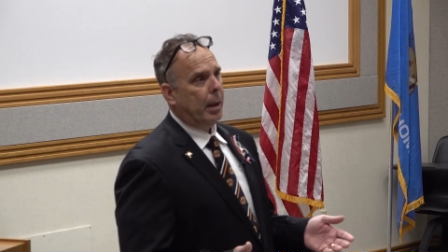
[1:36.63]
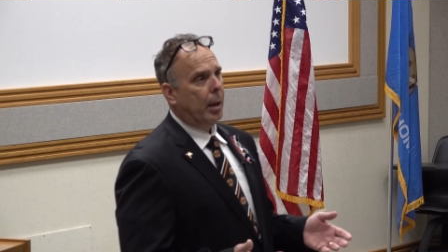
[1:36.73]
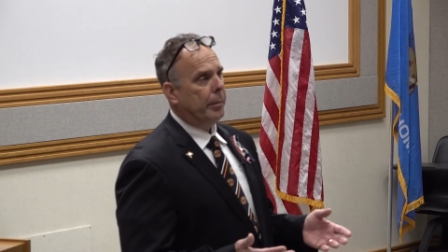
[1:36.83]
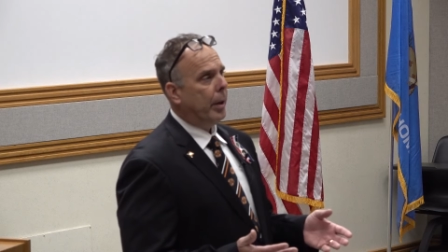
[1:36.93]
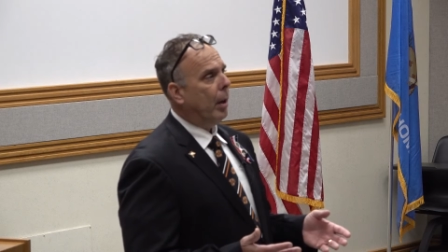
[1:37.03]

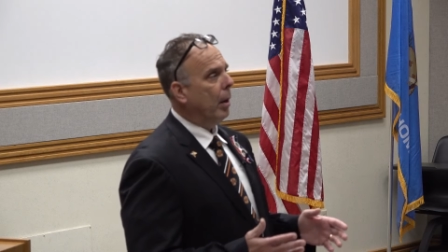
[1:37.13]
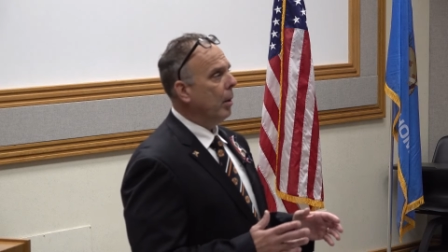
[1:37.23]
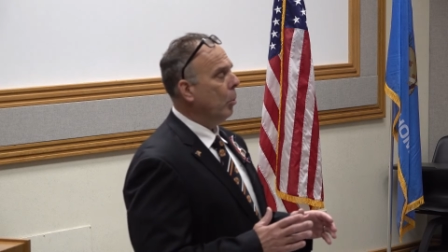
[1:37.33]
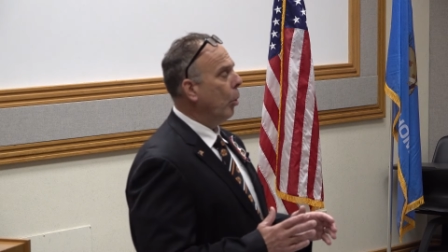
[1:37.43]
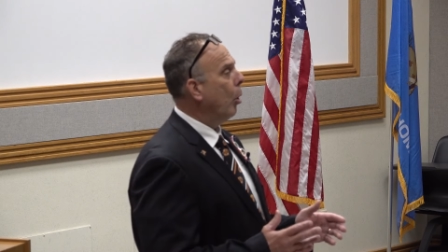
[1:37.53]
of
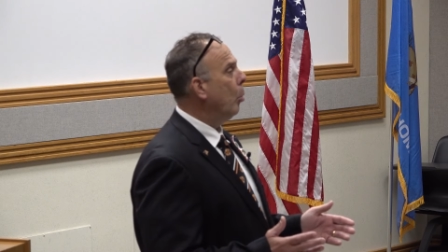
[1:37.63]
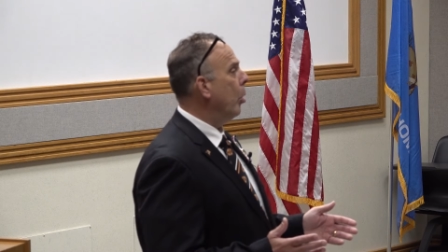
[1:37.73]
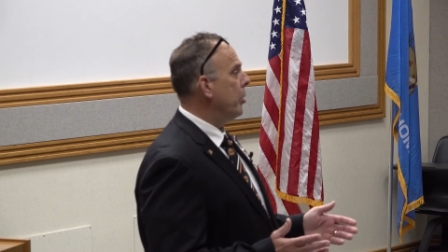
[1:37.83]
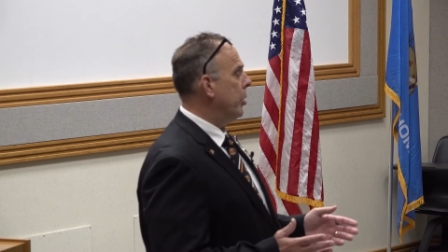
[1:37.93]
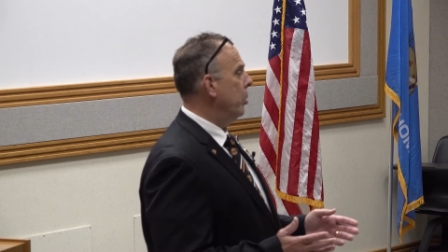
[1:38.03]
our World
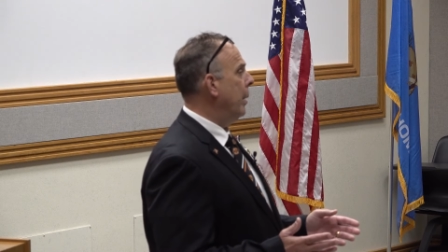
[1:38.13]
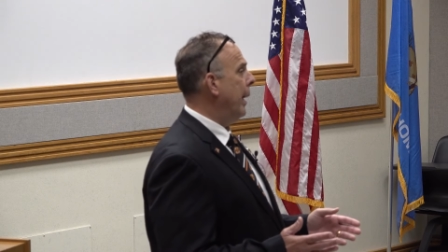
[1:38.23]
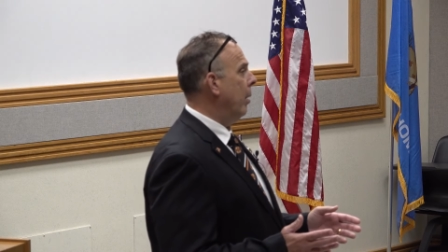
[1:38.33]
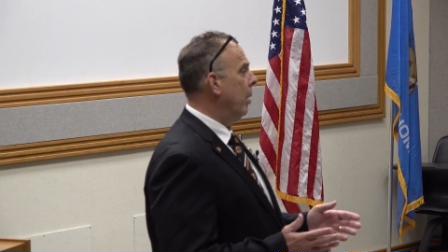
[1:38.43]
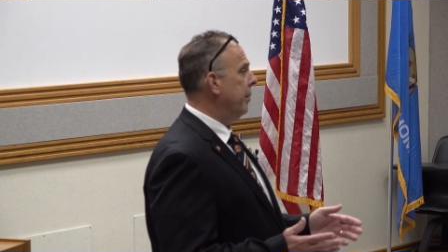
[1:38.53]
War II
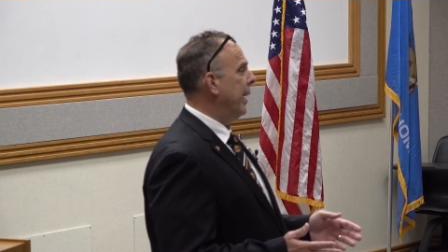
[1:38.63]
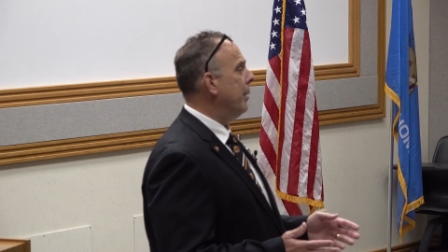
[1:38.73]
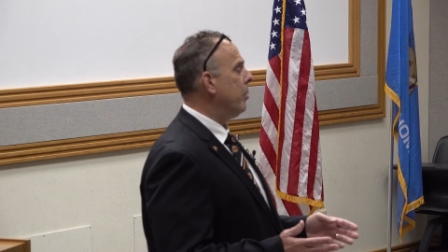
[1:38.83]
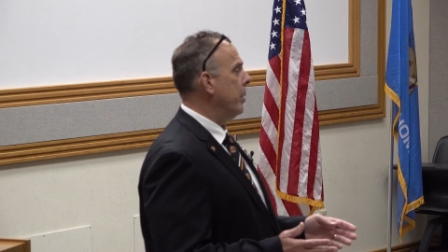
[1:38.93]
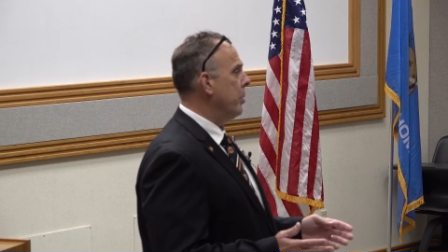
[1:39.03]
era
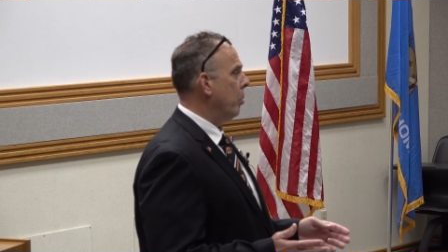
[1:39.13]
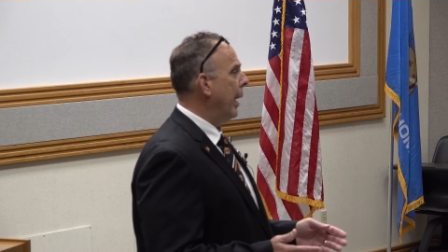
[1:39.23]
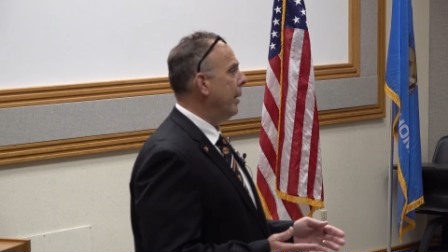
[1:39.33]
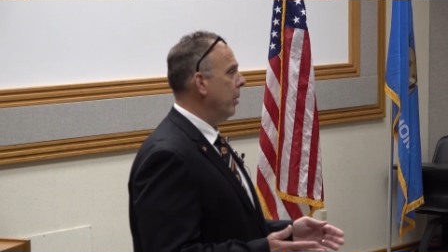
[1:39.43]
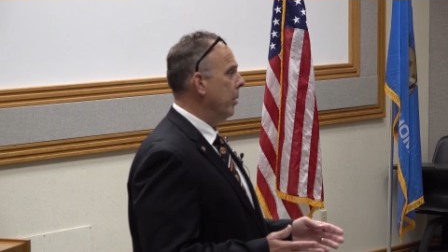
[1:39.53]
veterans'
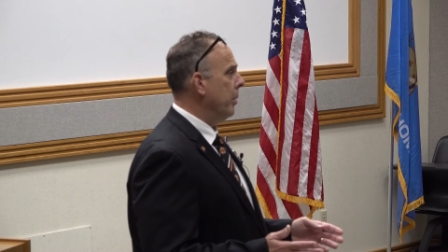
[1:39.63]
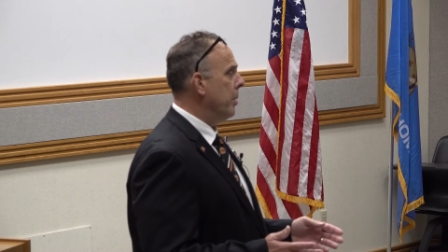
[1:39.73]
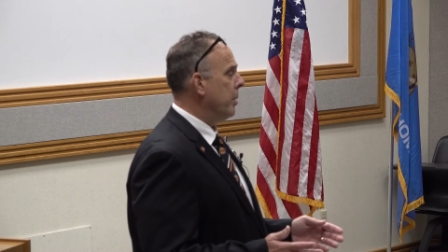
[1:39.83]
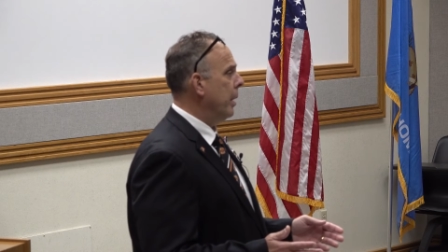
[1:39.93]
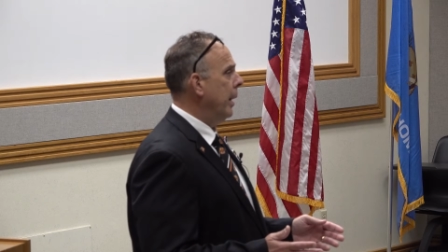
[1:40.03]

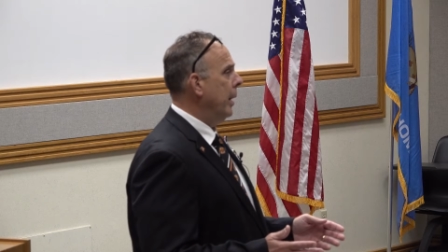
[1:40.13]
records